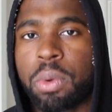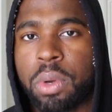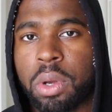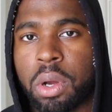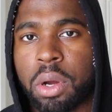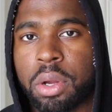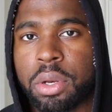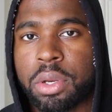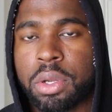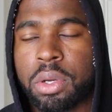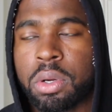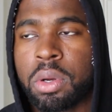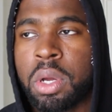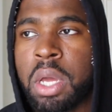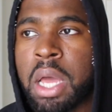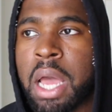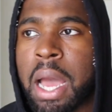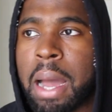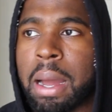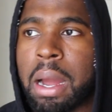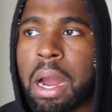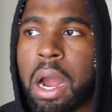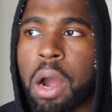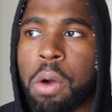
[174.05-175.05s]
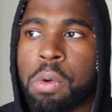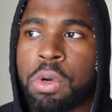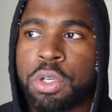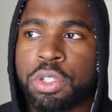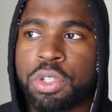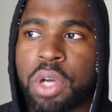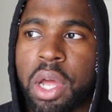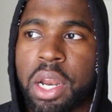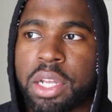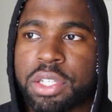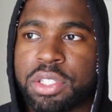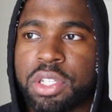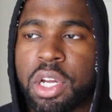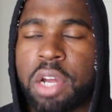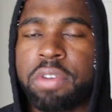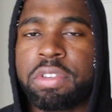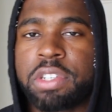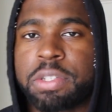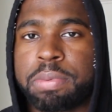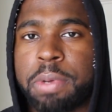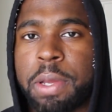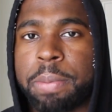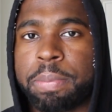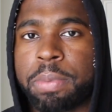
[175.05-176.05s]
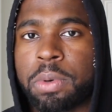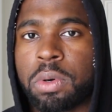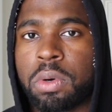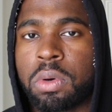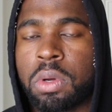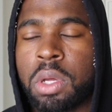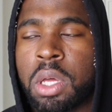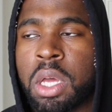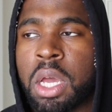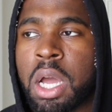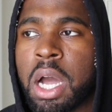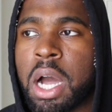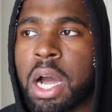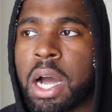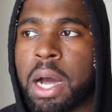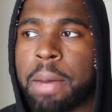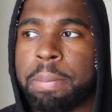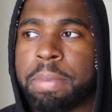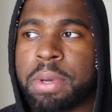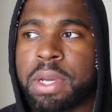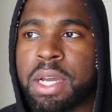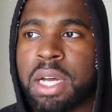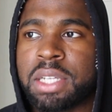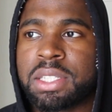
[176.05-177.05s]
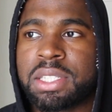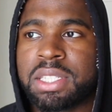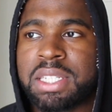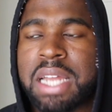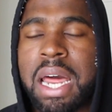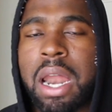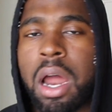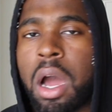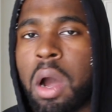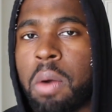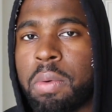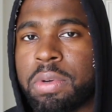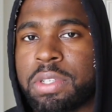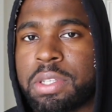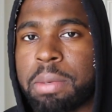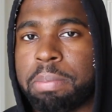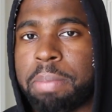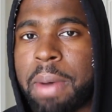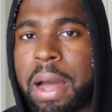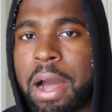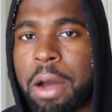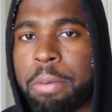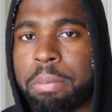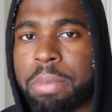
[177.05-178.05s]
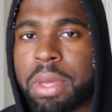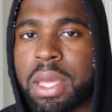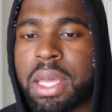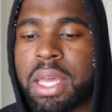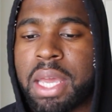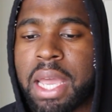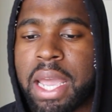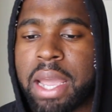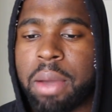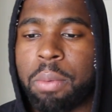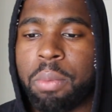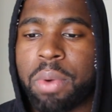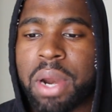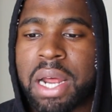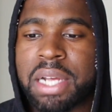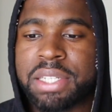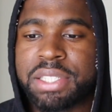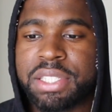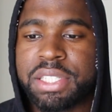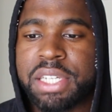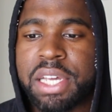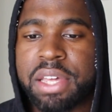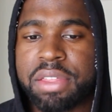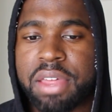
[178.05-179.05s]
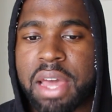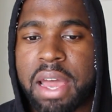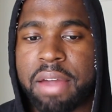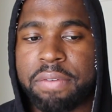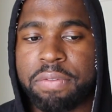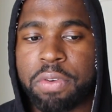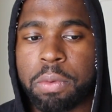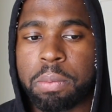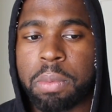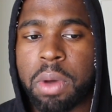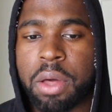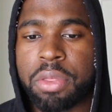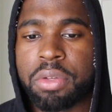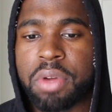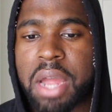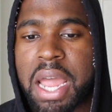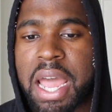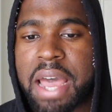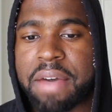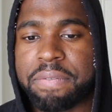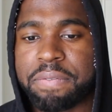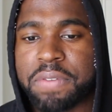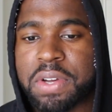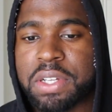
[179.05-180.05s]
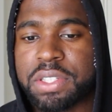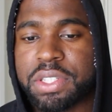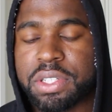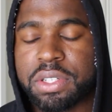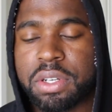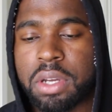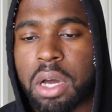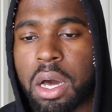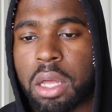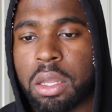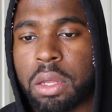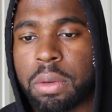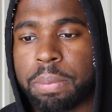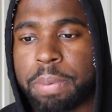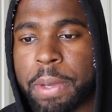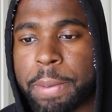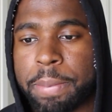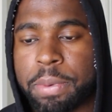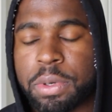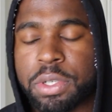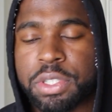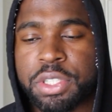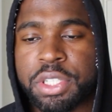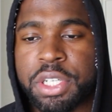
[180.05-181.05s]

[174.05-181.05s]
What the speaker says: on you. I always try to service people because it's not always about me. And when I see that from other athletes and other people in